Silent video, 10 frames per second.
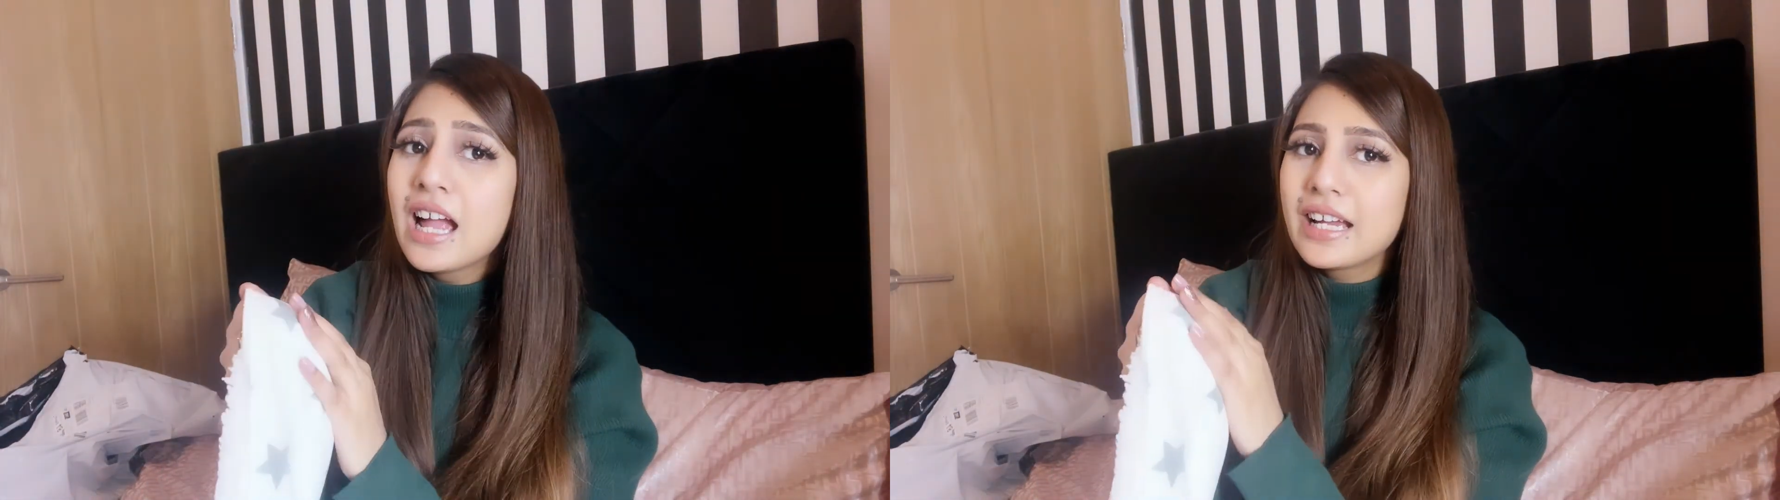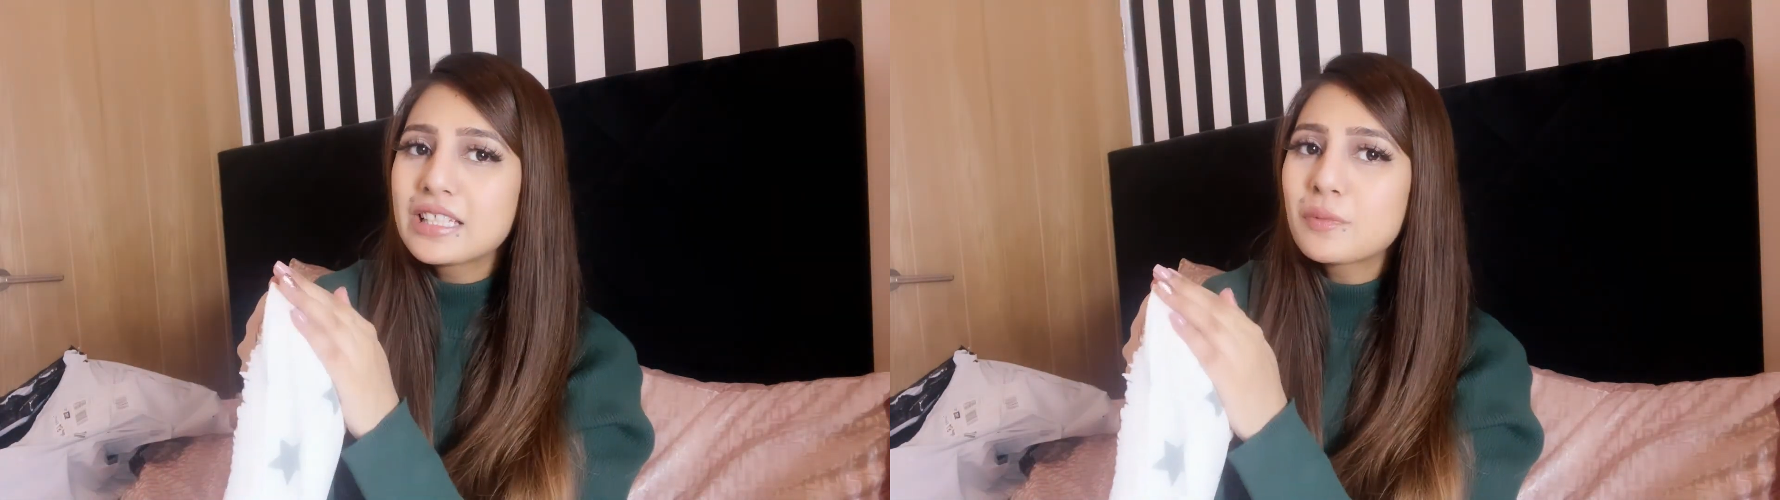
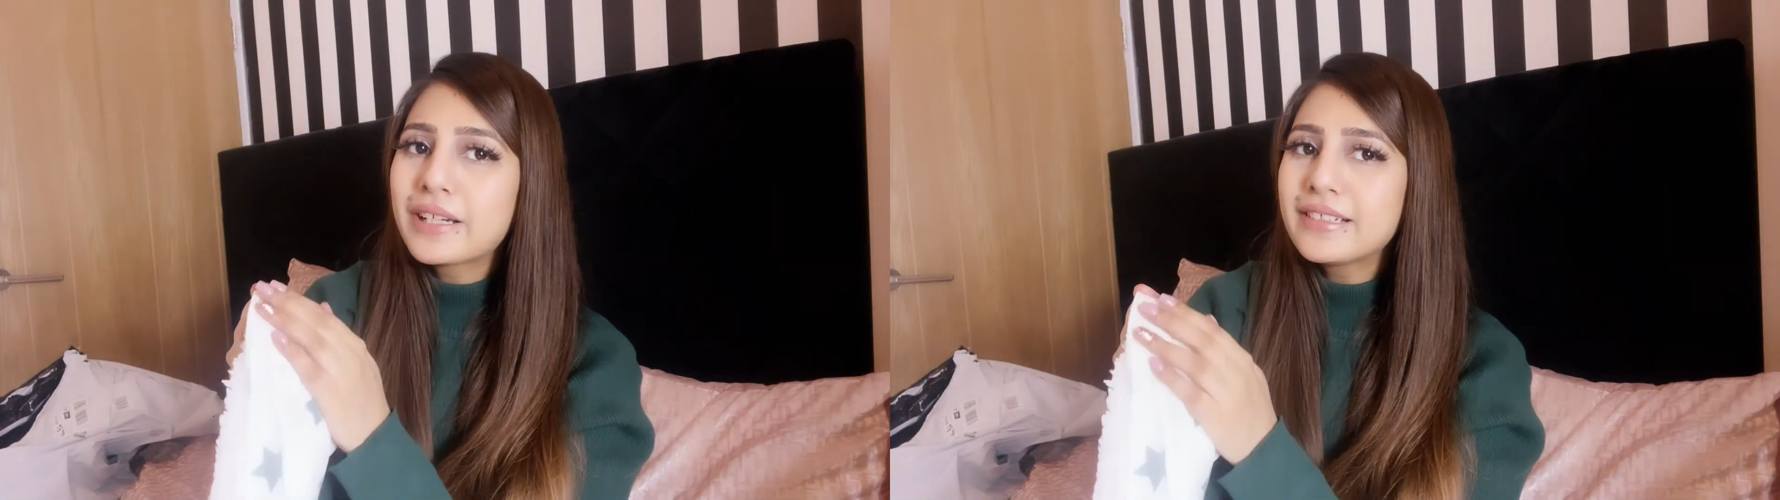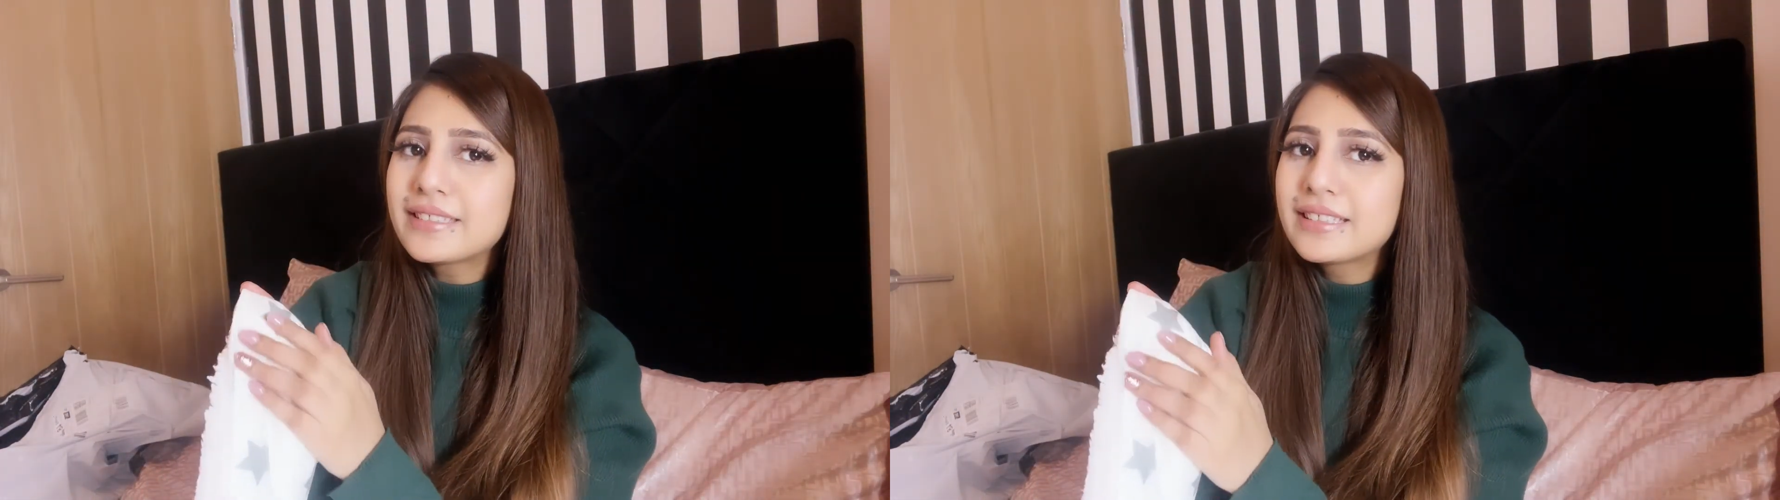It's
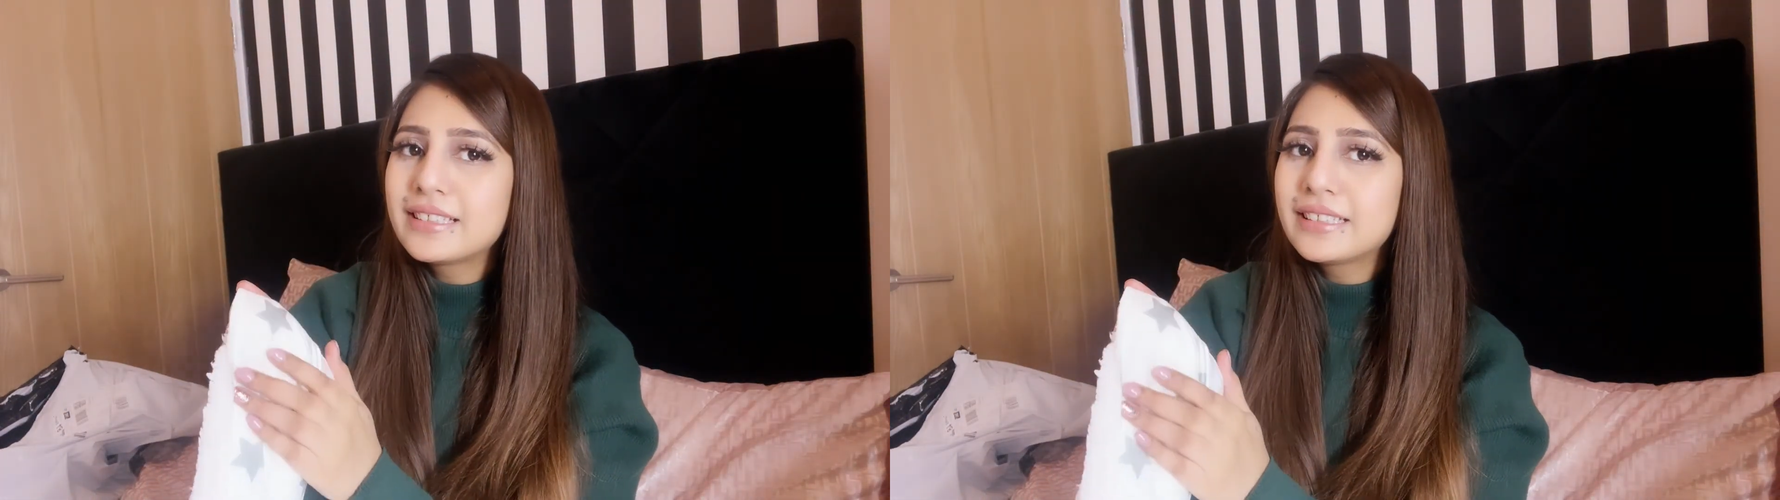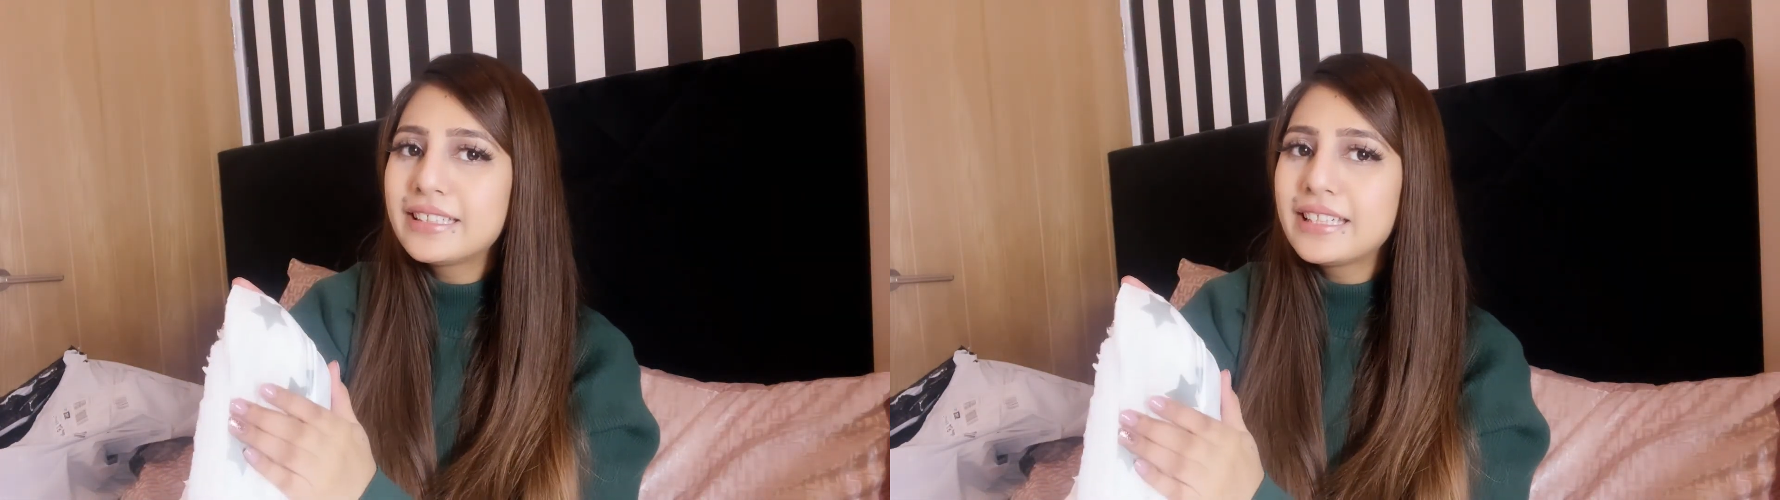very
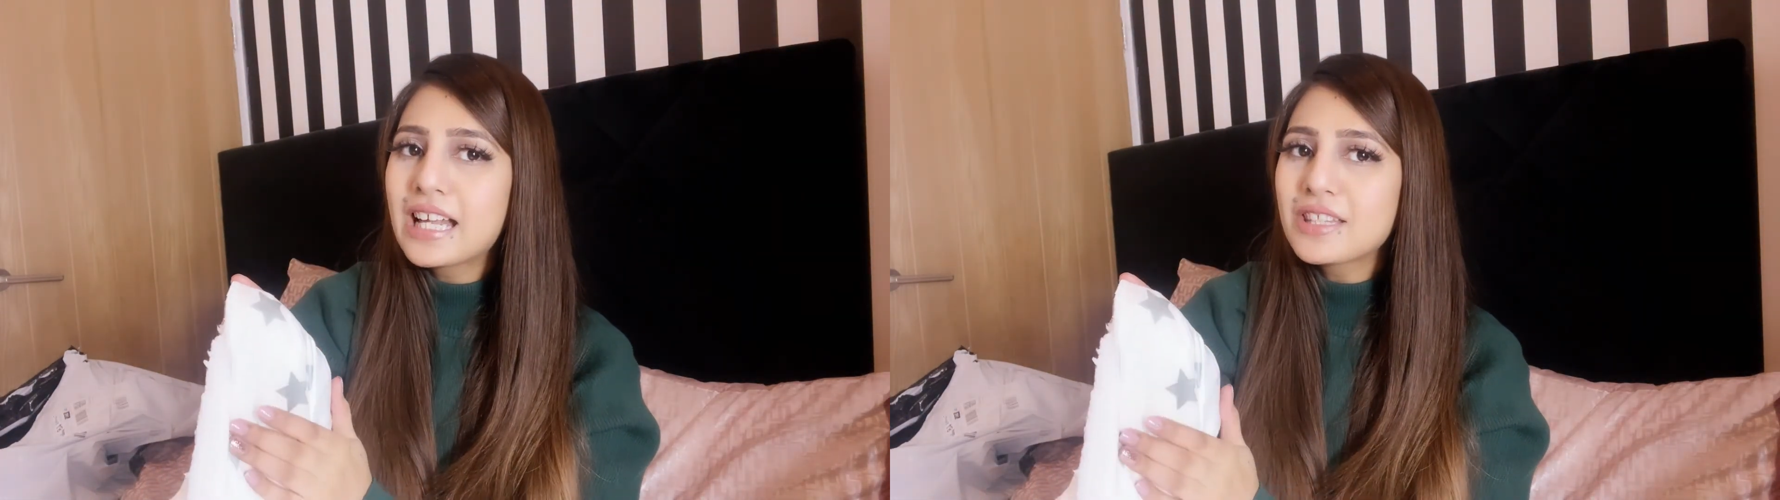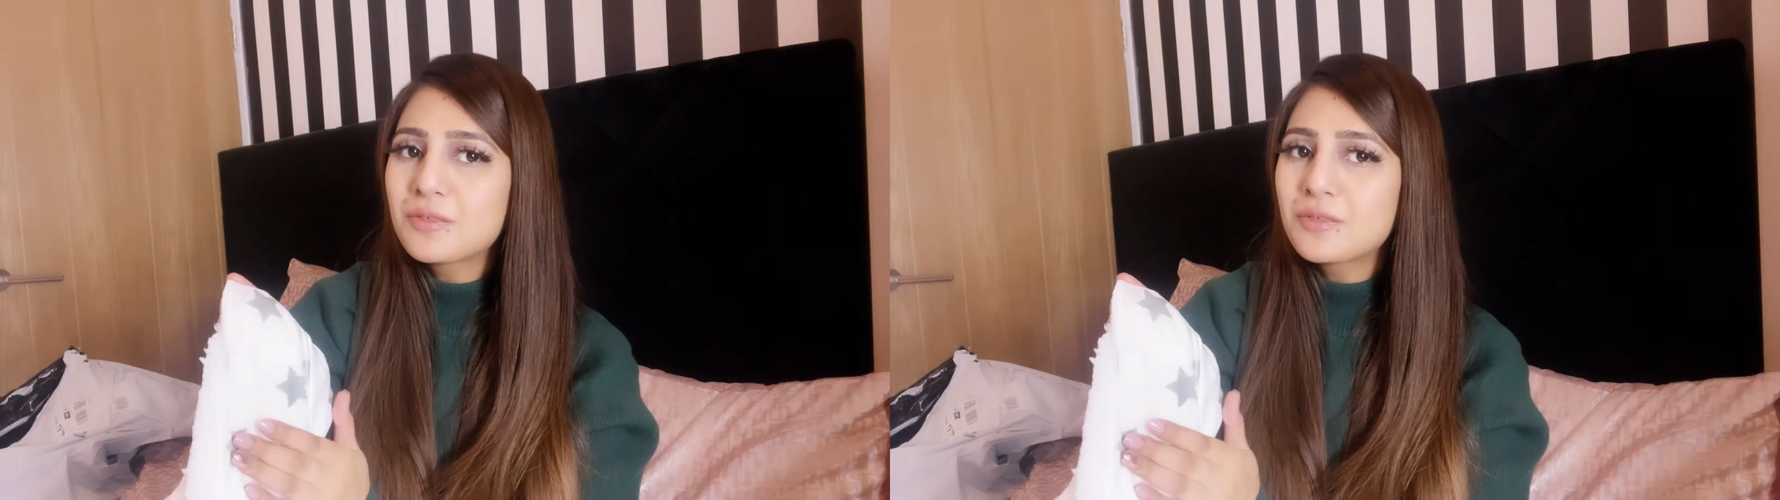silky and